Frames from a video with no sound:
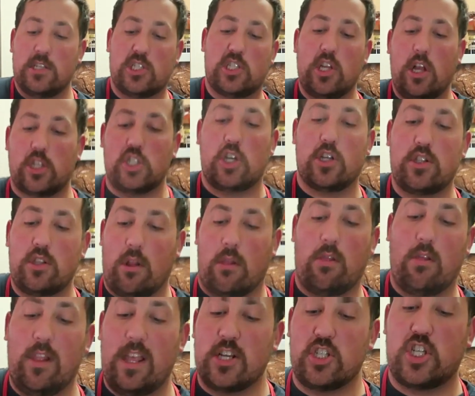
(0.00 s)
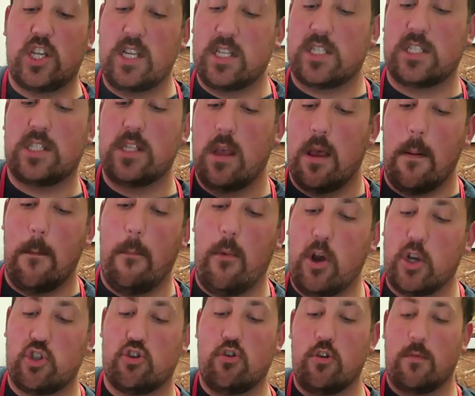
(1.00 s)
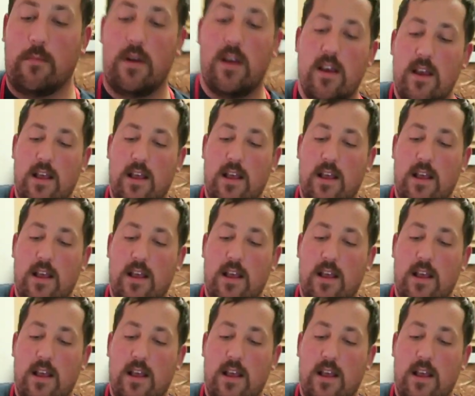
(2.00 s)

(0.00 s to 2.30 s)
such a delicious mushroom.